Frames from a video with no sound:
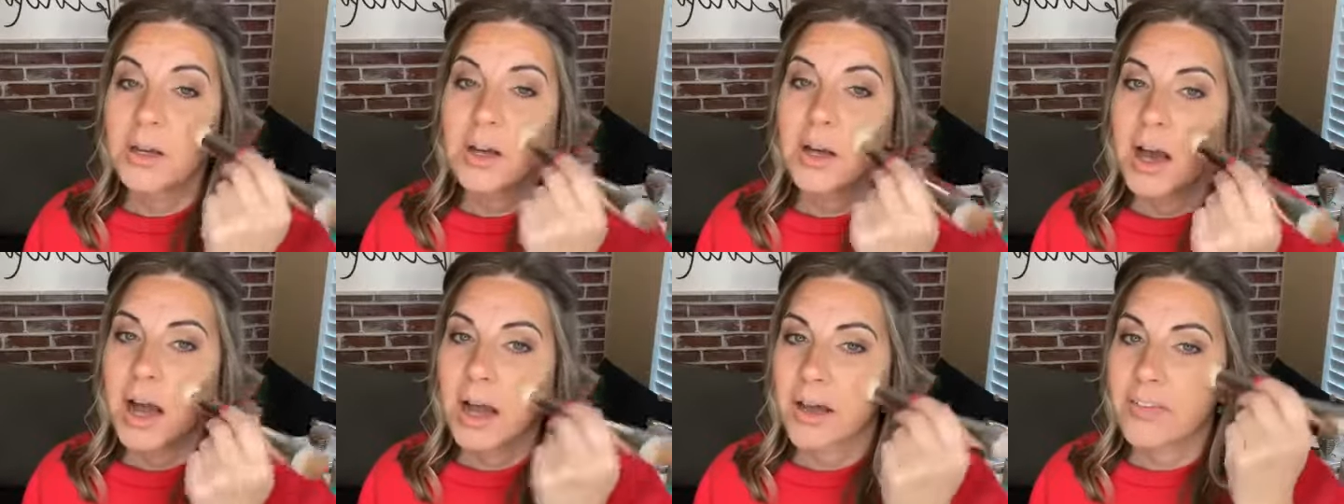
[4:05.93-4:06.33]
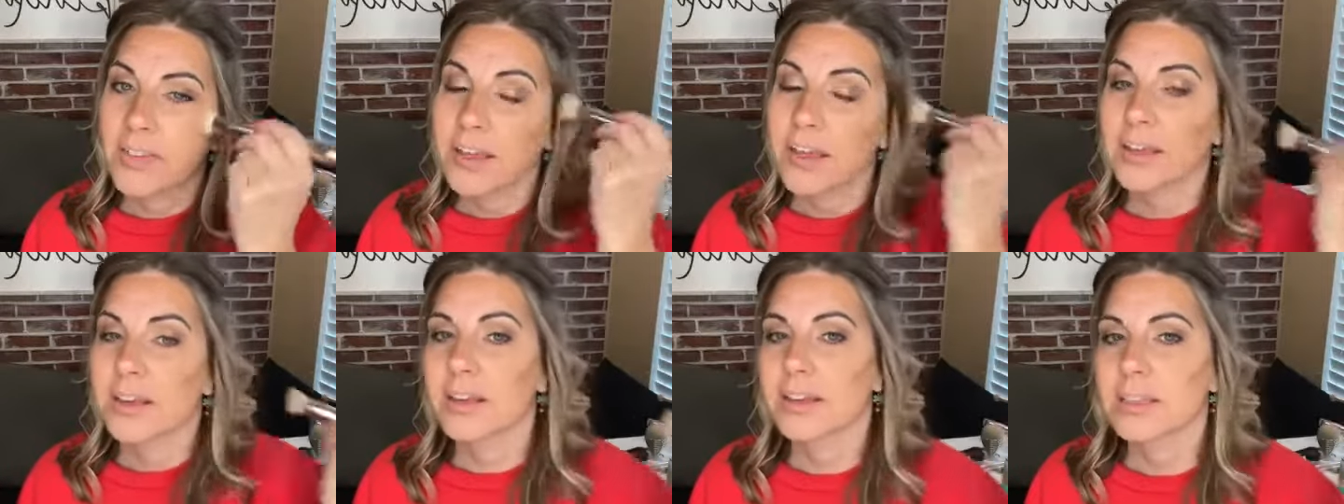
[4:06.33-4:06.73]
i
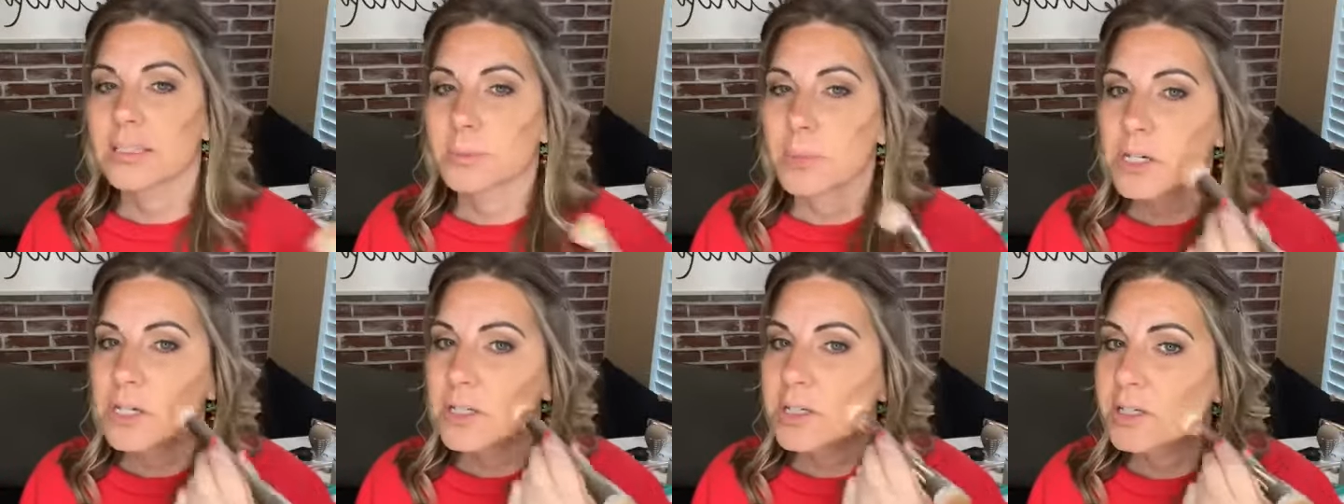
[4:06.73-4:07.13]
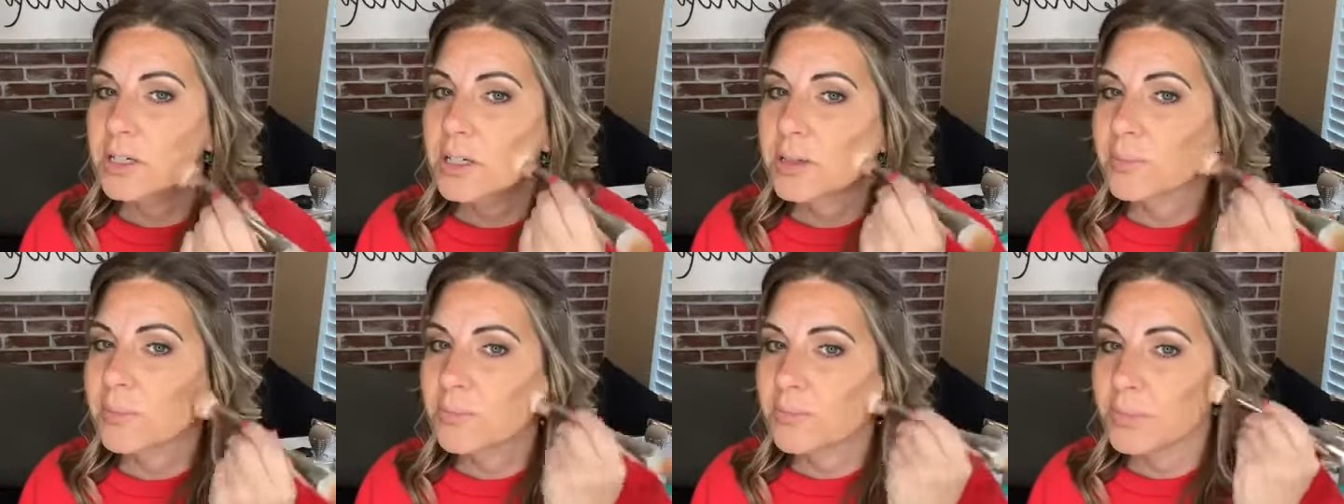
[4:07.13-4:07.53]
think especially
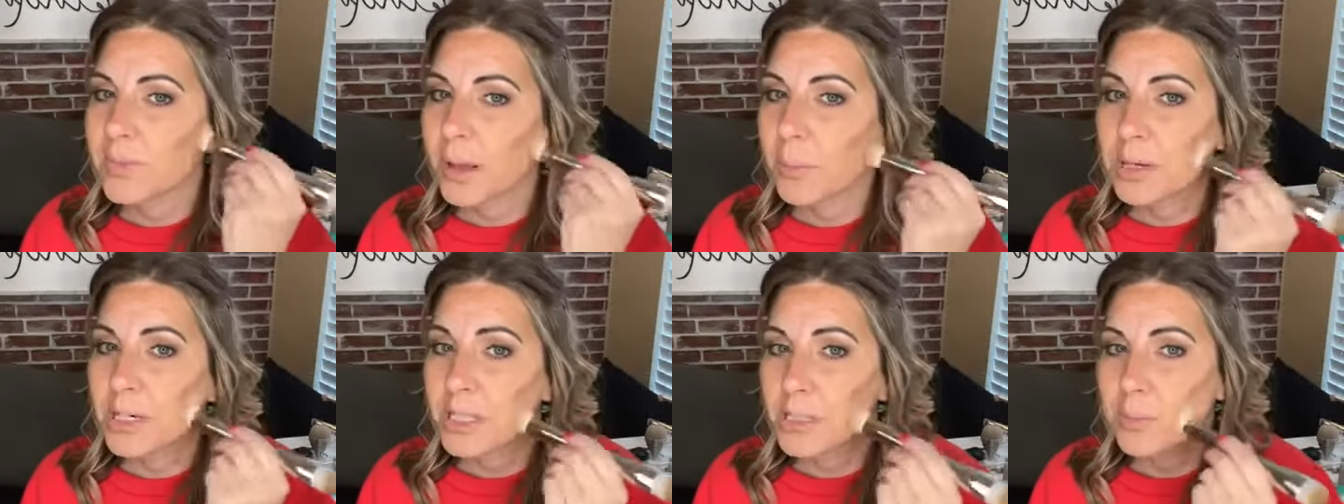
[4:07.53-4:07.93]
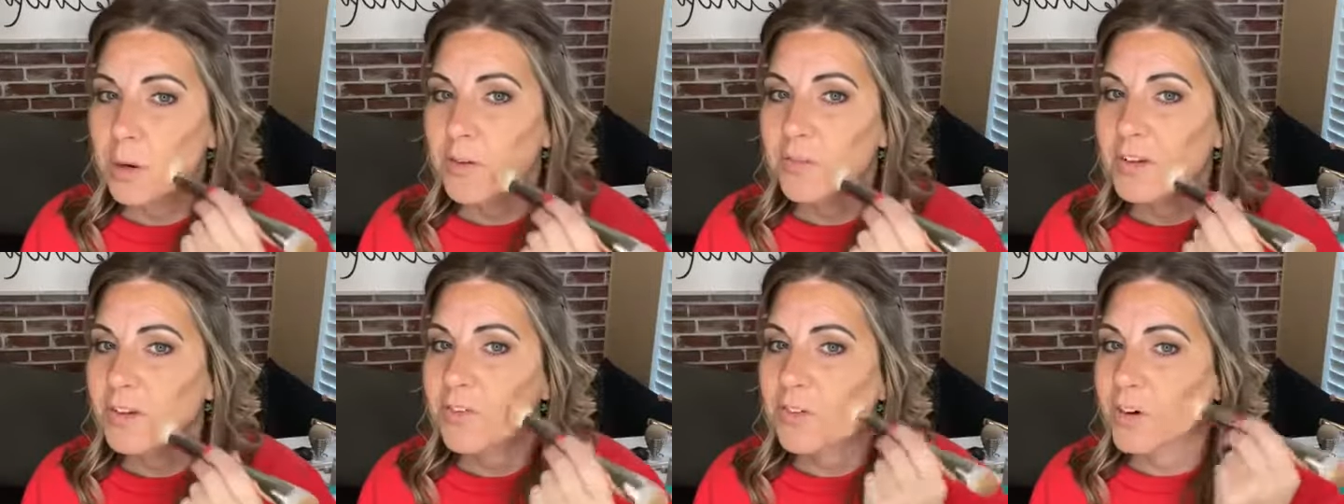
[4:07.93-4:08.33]
i mean it's
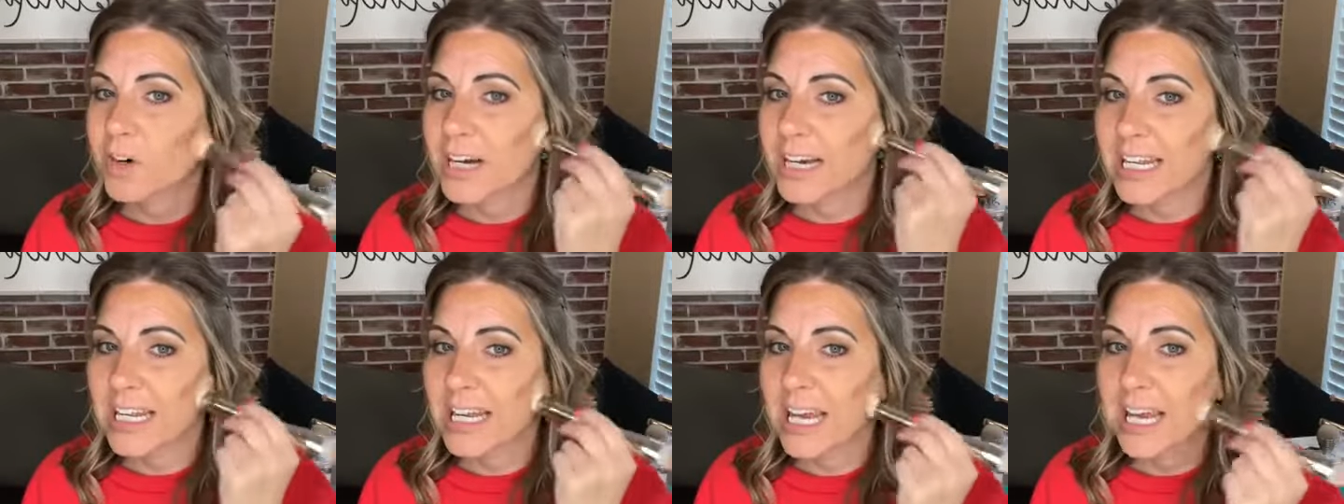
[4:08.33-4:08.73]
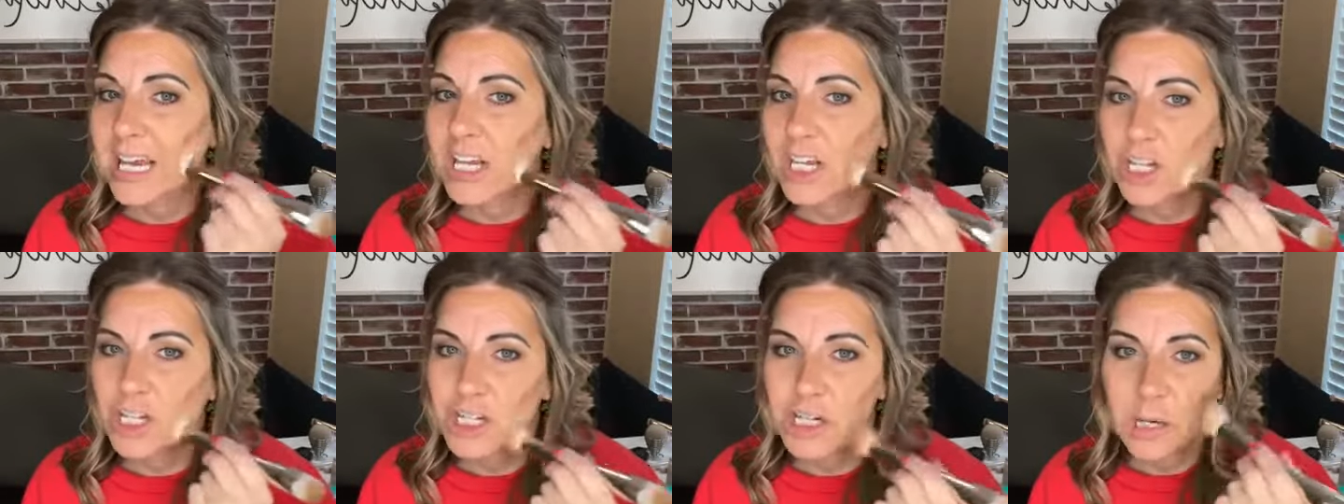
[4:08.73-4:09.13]
perfect for any
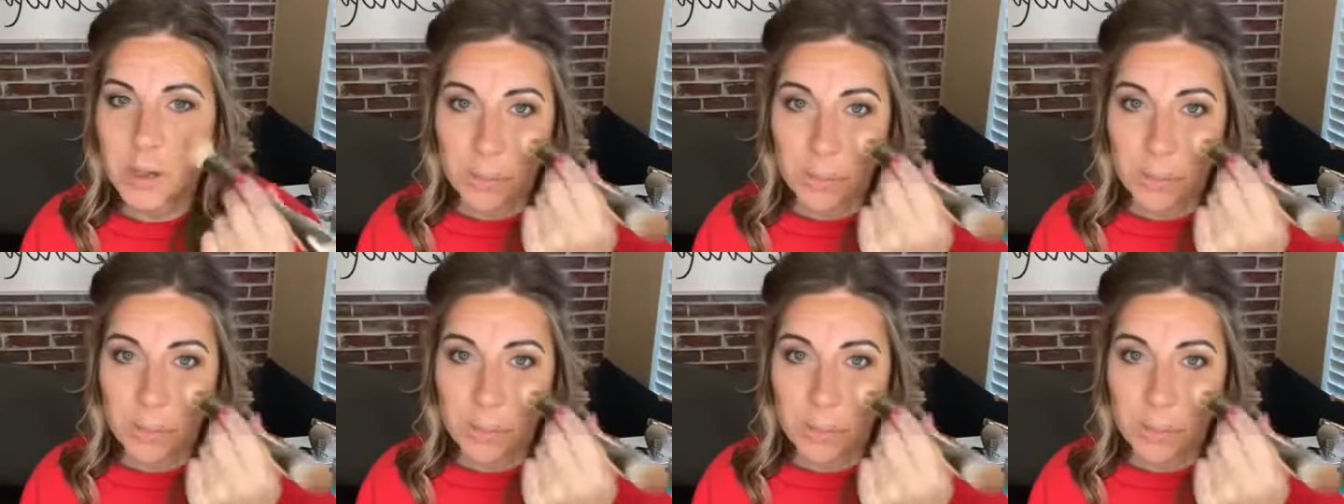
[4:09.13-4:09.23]
age